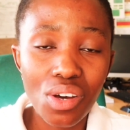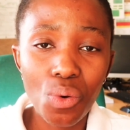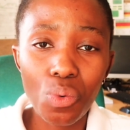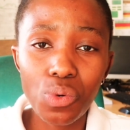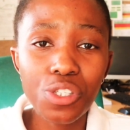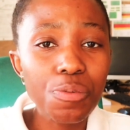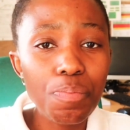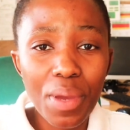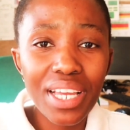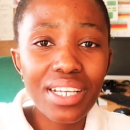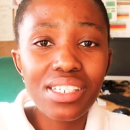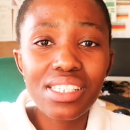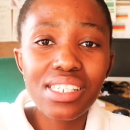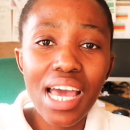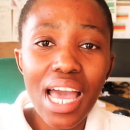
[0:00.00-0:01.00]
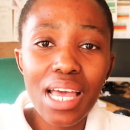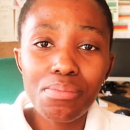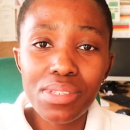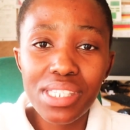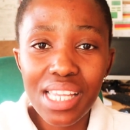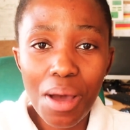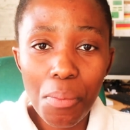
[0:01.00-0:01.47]
go spend
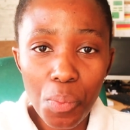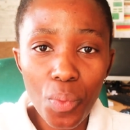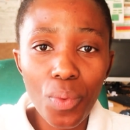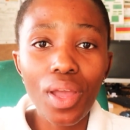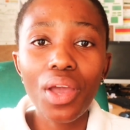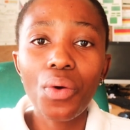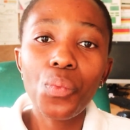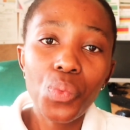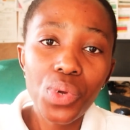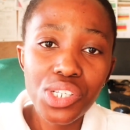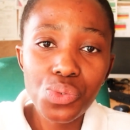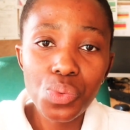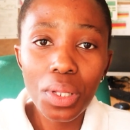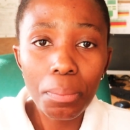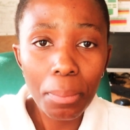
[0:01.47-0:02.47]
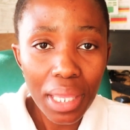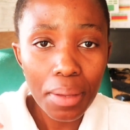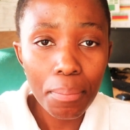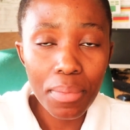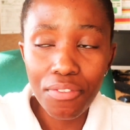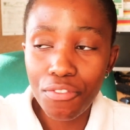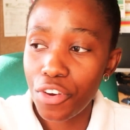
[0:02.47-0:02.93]
time somewhere which will
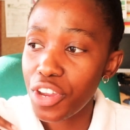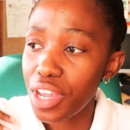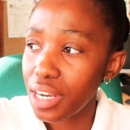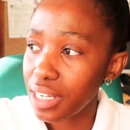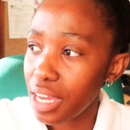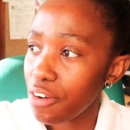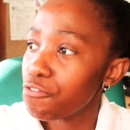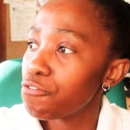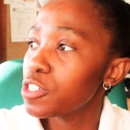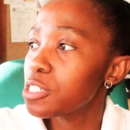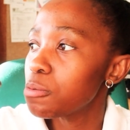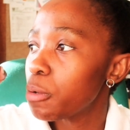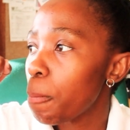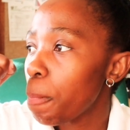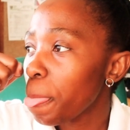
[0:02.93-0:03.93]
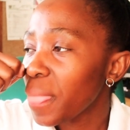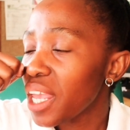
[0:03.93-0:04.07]
make me very uncomfortable.